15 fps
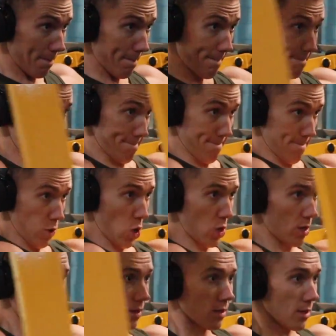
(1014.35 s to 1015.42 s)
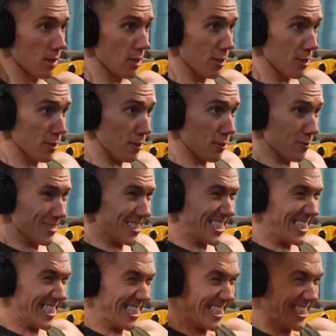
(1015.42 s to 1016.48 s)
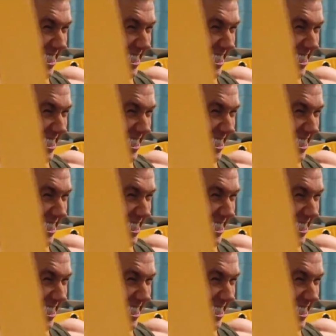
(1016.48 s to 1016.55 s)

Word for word: which was the pec deck fly,